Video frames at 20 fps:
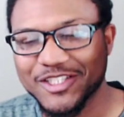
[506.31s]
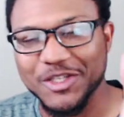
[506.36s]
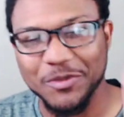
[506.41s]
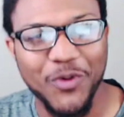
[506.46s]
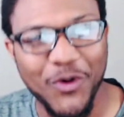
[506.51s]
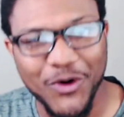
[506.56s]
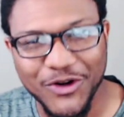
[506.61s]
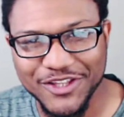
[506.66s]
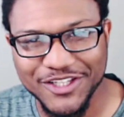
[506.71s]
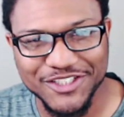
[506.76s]

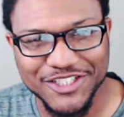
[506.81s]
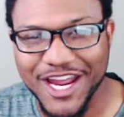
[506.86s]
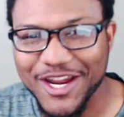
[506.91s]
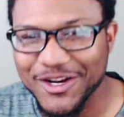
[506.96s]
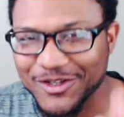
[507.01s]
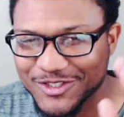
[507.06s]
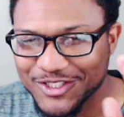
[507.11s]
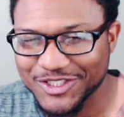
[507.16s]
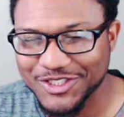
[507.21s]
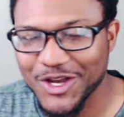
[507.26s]
support the
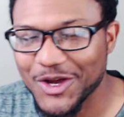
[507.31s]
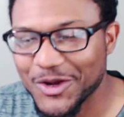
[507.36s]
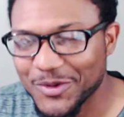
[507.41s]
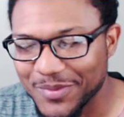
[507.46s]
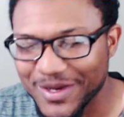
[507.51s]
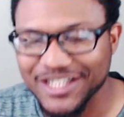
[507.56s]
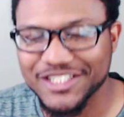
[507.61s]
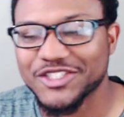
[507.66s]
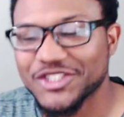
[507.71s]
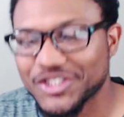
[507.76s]
channel so
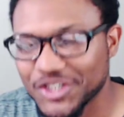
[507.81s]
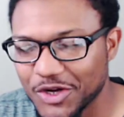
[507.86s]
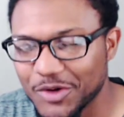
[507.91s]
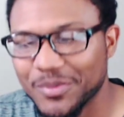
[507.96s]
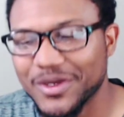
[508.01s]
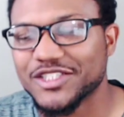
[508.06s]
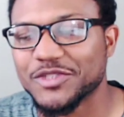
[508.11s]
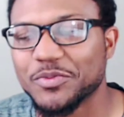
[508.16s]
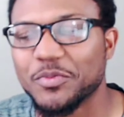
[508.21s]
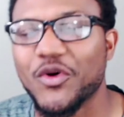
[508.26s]
much, so
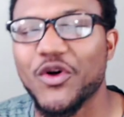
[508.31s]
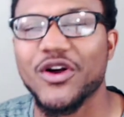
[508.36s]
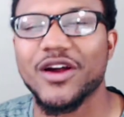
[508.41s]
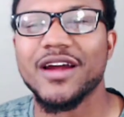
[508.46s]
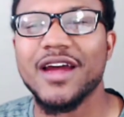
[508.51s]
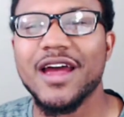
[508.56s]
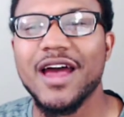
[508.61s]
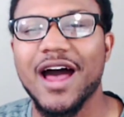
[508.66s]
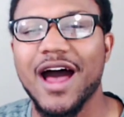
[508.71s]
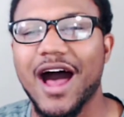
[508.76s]
much
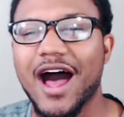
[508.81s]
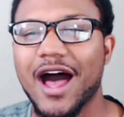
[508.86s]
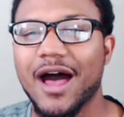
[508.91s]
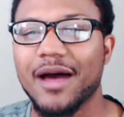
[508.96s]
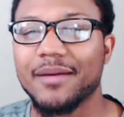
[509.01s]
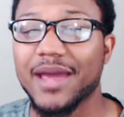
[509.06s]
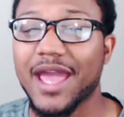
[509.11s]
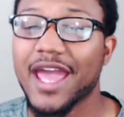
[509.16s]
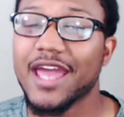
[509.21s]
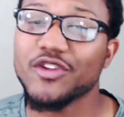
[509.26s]
more.
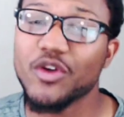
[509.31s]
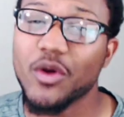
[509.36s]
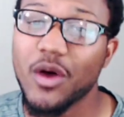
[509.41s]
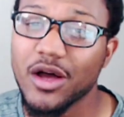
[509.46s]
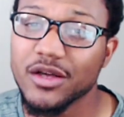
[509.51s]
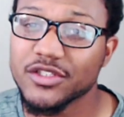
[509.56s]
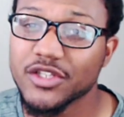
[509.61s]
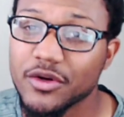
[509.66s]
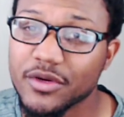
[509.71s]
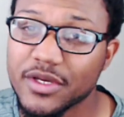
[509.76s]
Uh, and you
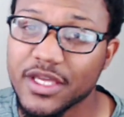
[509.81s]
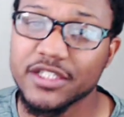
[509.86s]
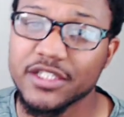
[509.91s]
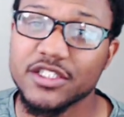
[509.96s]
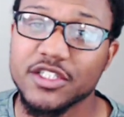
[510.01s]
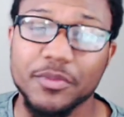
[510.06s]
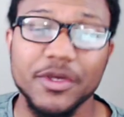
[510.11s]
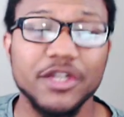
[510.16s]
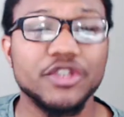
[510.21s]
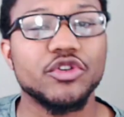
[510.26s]
also can
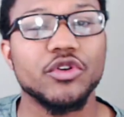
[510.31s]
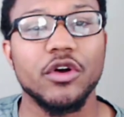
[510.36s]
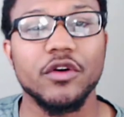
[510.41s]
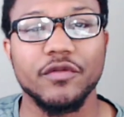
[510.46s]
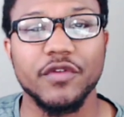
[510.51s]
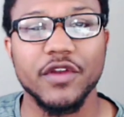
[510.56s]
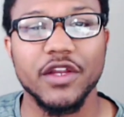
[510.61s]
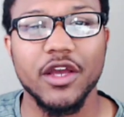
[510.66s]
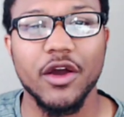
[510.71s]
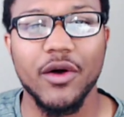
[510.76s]
submit your
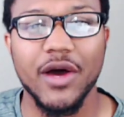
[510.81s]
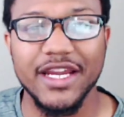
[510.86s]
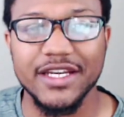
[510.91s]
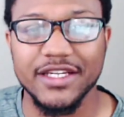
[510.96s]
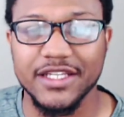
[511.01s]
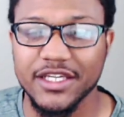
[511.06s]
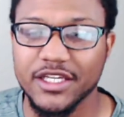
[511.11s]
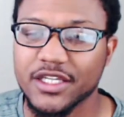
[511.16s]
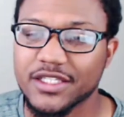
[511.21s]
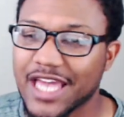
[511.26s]
own video
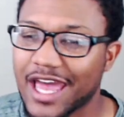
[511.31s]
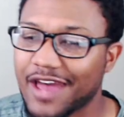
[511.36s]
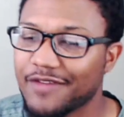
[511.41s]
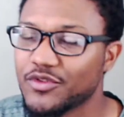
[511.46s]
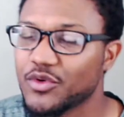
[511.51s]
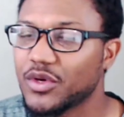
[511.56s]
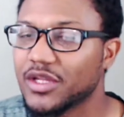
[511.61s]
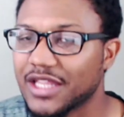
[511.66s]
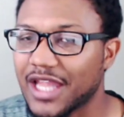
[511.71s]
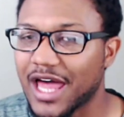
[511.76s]
ideas, have
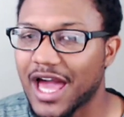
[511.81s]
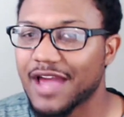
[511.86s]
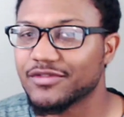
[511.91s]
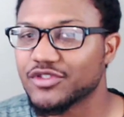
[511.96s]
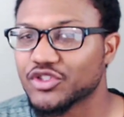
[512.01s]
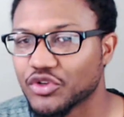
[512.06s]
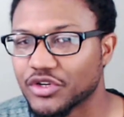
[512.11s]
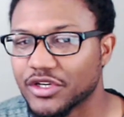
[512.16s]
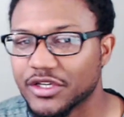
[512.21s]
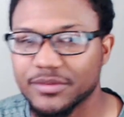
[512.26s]
you in live
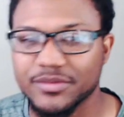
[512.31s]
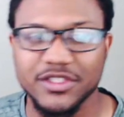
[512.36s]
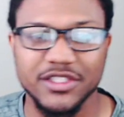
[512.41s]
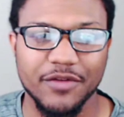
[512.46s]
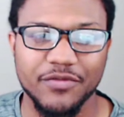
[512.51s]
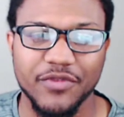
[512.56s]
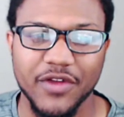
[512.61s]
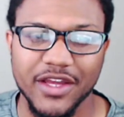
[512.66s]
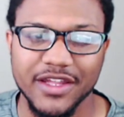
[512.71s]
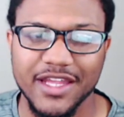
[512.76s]
streams,
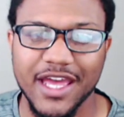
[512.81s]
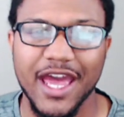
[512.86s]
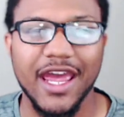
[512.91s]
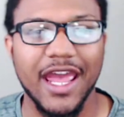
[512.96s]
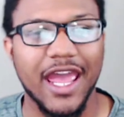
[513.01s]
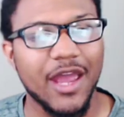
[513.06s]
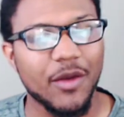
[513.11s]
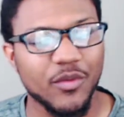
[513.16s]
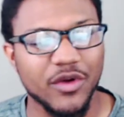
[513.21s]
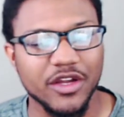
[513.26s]
stuff like
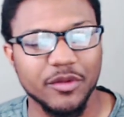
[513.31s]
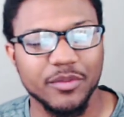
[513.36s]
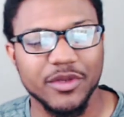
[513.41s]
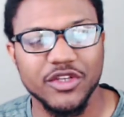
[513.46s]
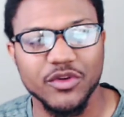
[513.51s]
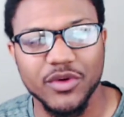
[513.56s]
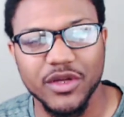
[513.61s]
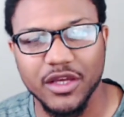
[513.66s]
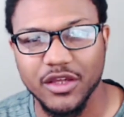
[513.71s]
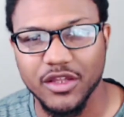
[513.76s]
that. And we're going to be
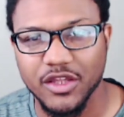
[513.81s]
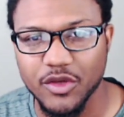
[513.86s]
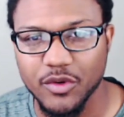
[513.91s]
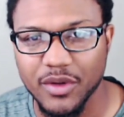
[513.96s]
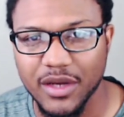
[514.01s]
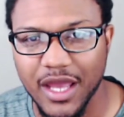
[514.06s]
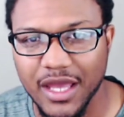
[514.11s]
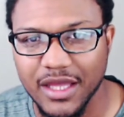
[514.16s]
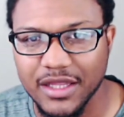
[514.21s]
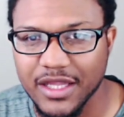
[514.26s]
doing a
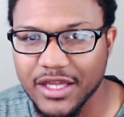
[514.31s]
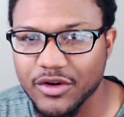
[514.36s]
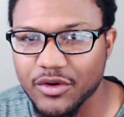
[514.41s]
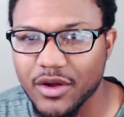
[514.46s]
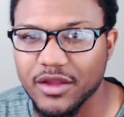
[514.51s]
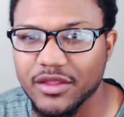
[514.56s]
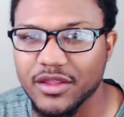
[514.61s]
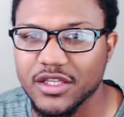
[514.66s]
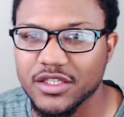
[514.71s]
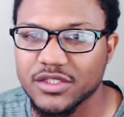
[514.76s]
Q&A later
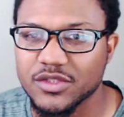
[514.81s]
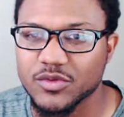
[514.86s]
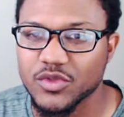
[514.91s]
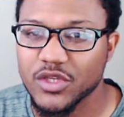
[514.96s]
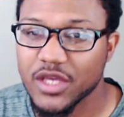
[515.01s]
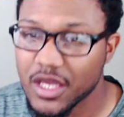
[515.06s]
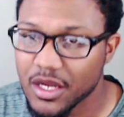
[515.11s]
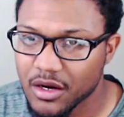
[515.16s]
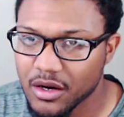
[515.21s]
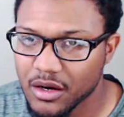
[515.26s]
on this
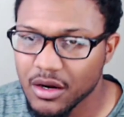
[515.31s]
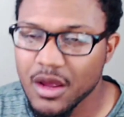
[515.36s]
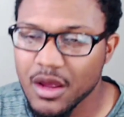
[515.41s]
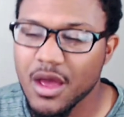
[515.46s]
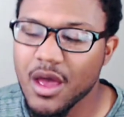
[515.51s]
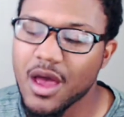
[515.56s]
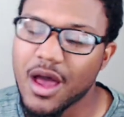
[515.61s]
year.